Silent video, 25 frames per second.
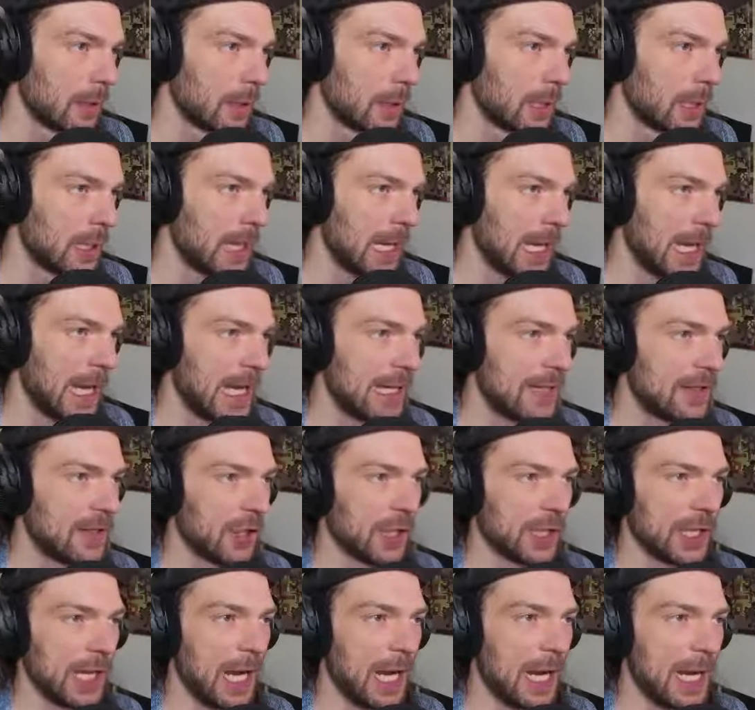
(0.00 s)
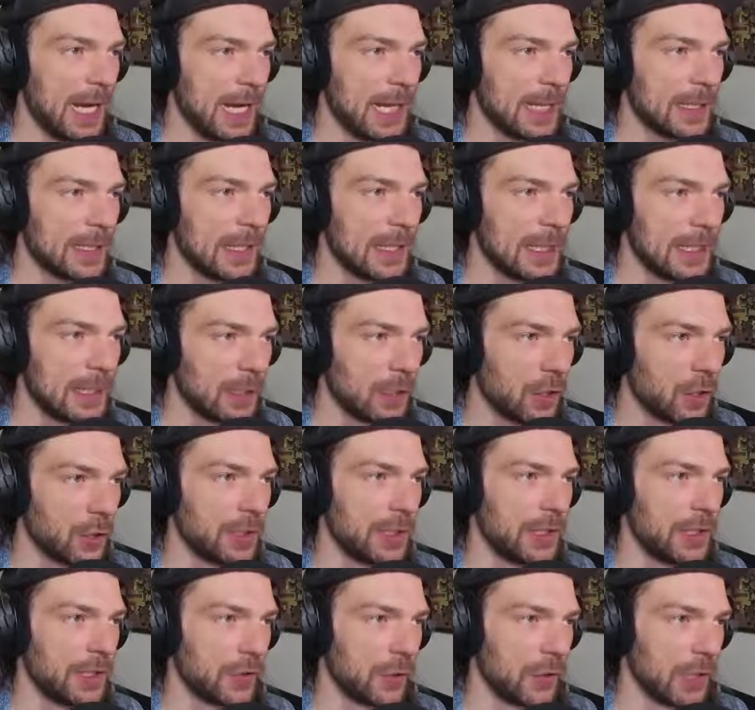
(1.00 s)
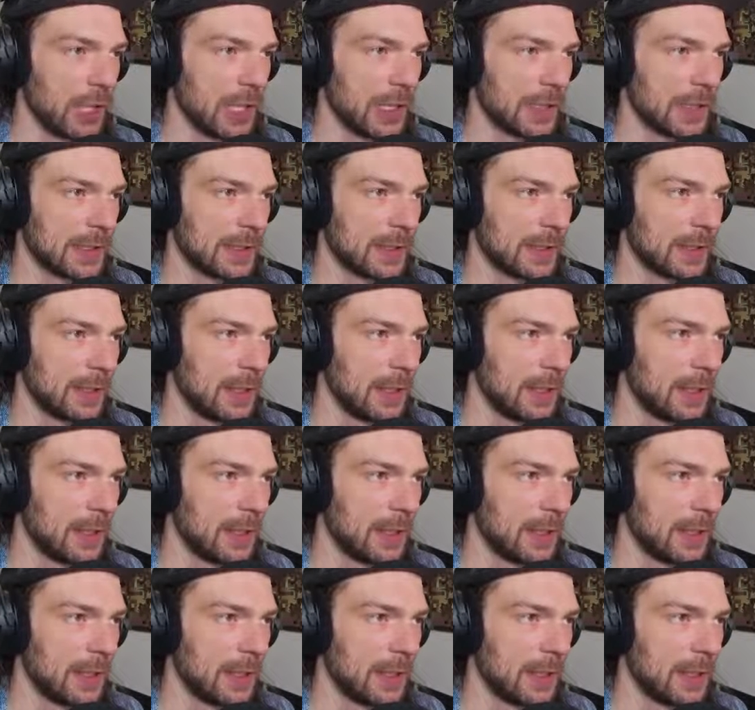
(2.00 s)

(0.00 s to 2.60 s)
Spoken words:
And on the high end, I don't need to cut it.